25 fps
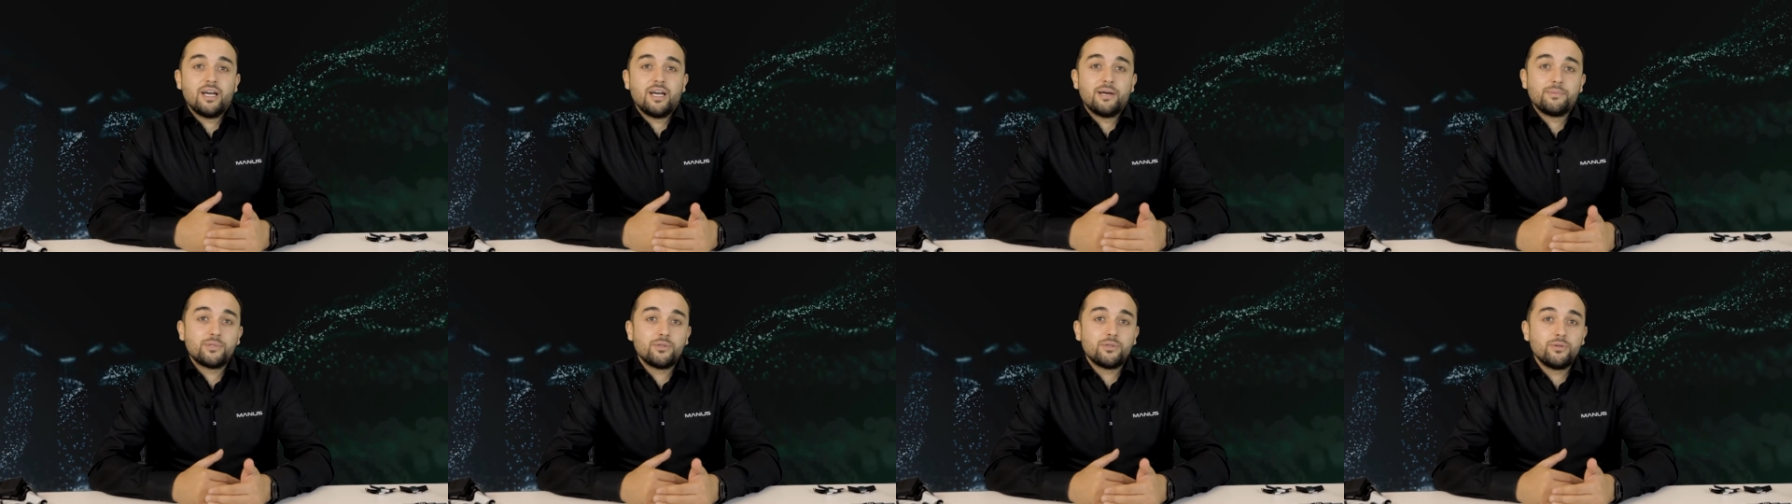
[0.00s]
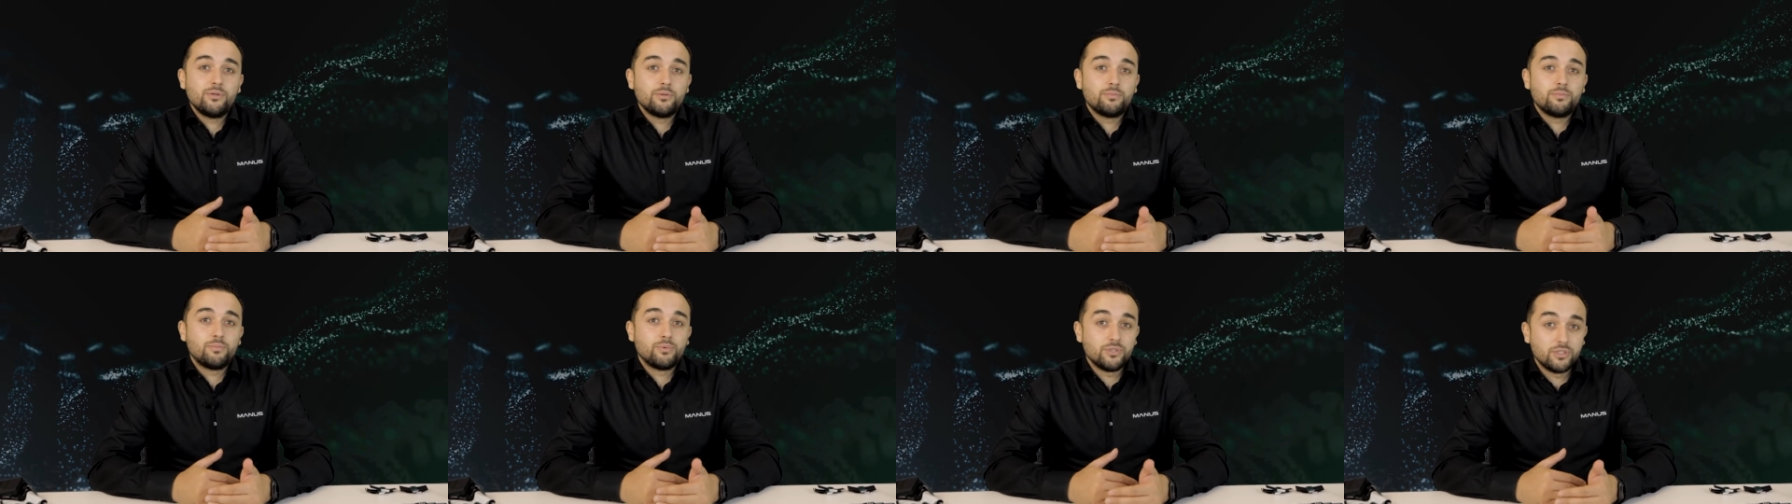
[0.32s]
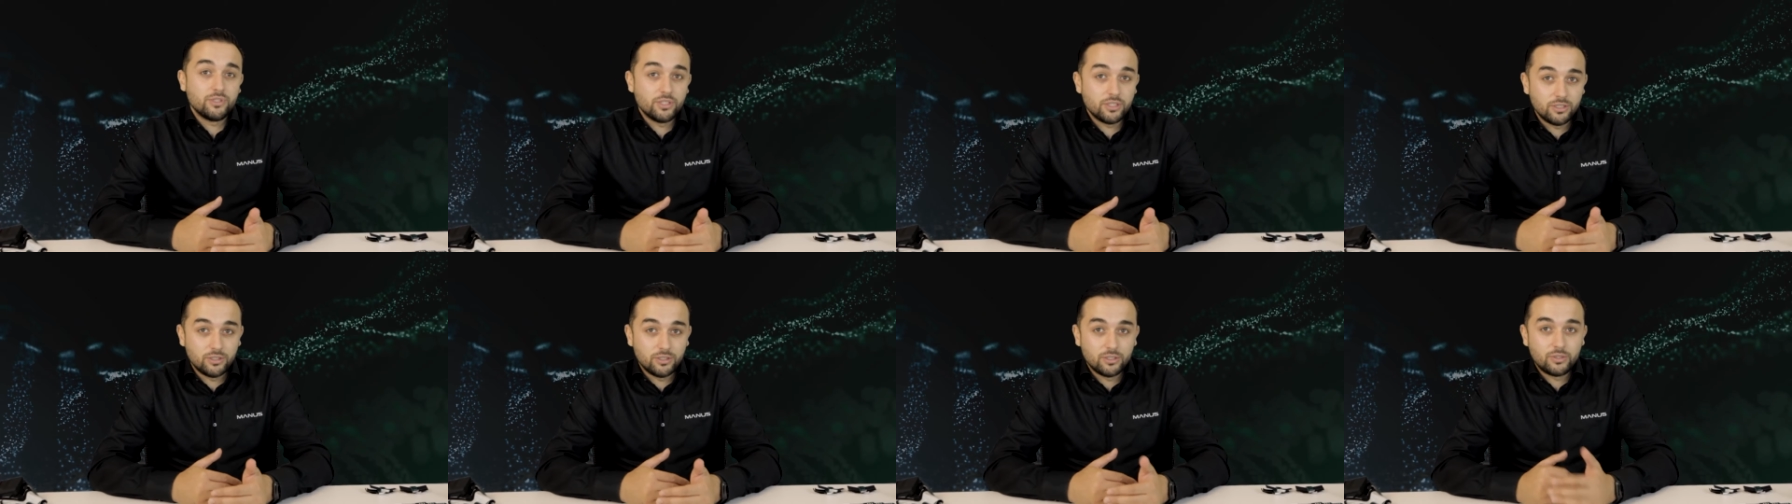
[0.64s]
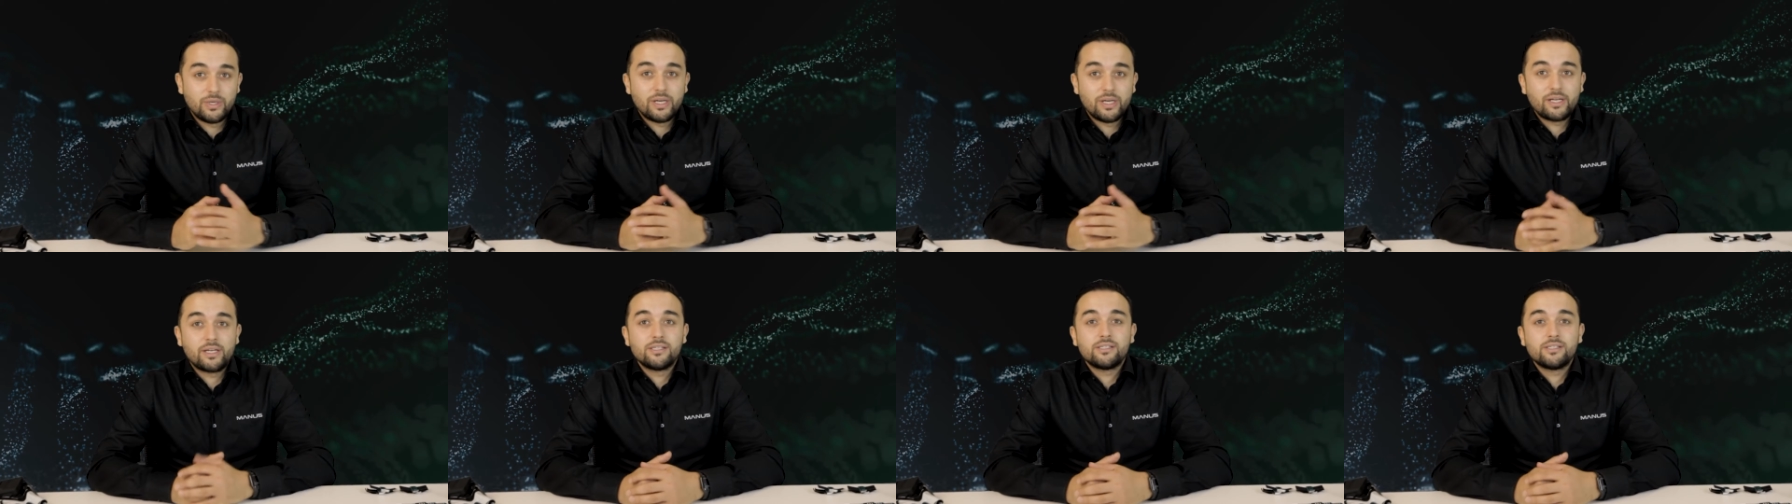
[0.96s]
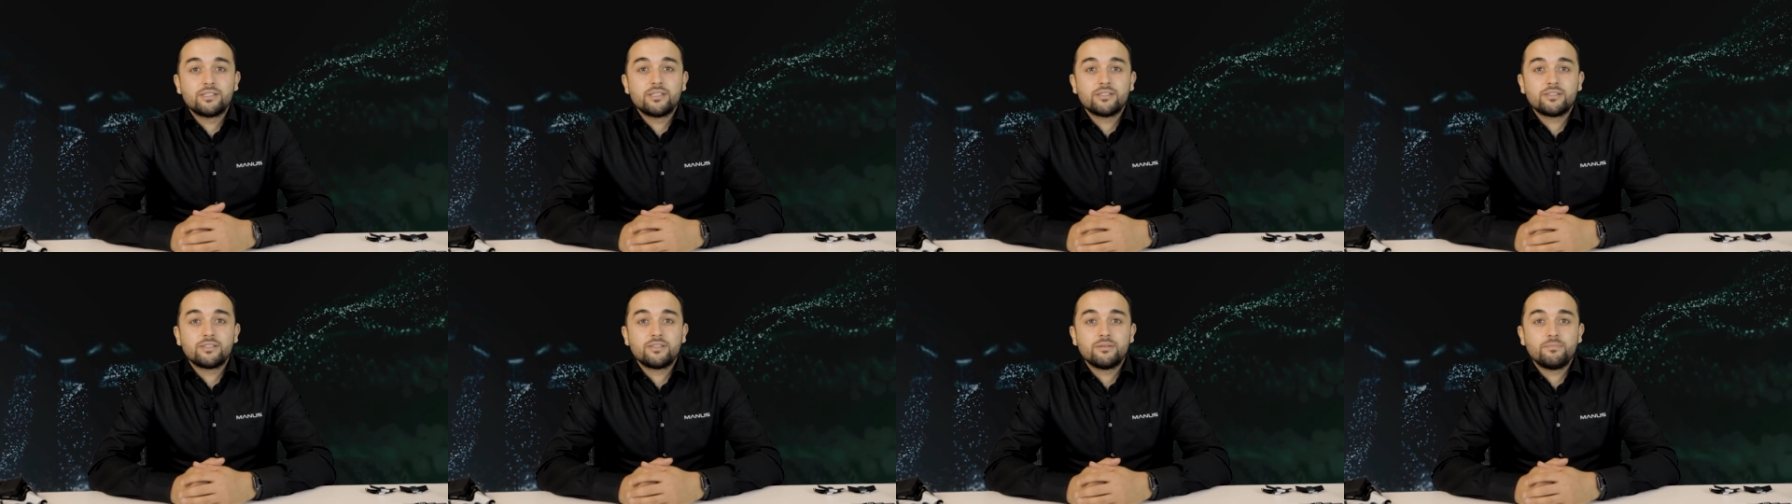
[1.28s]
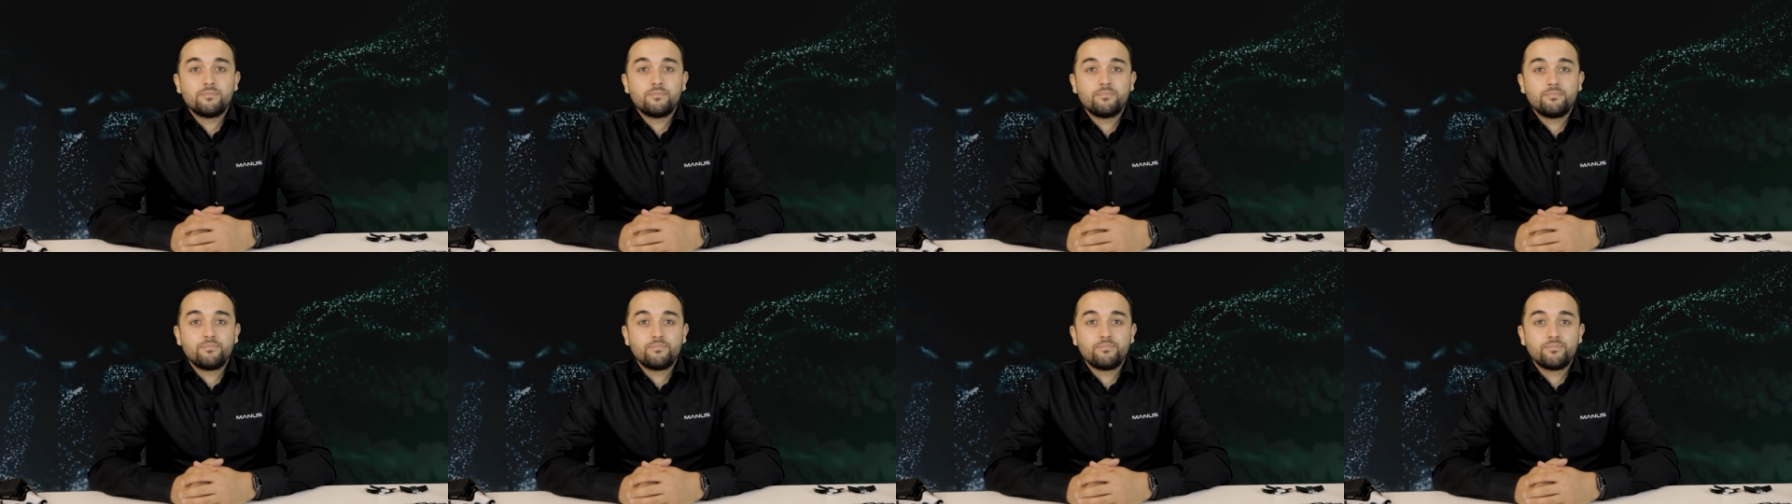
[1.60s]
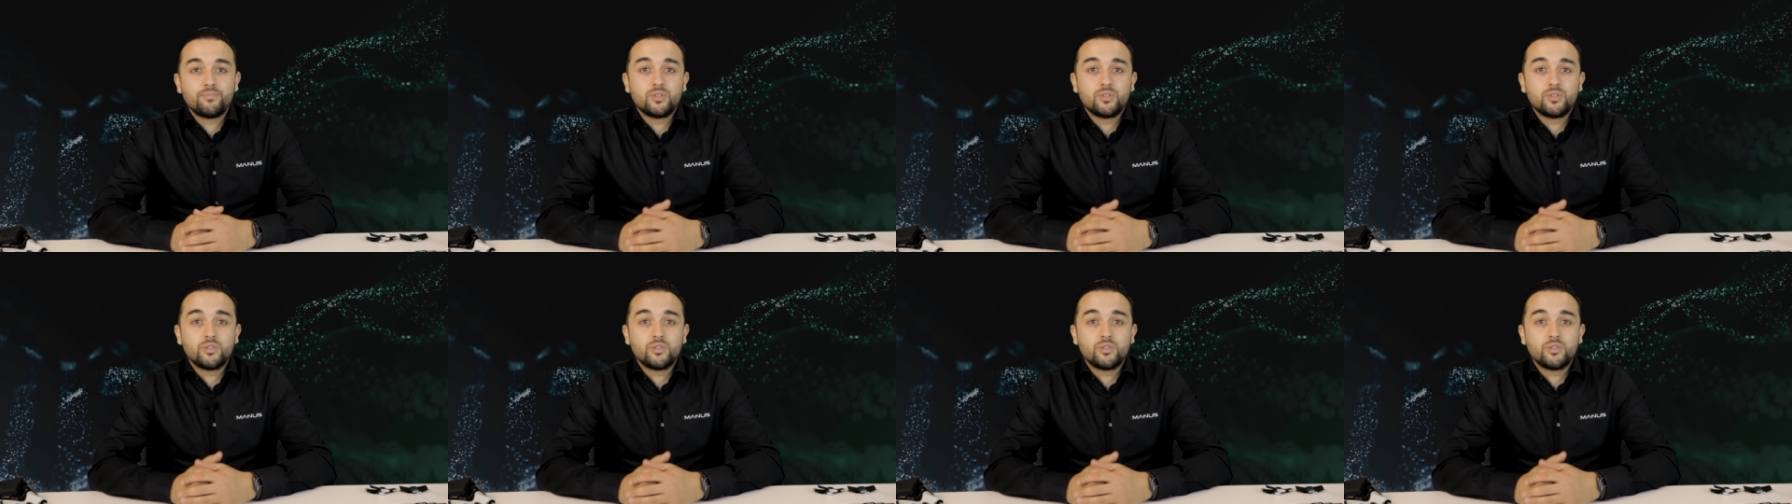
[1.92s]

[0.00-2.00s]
absolute positional tracking system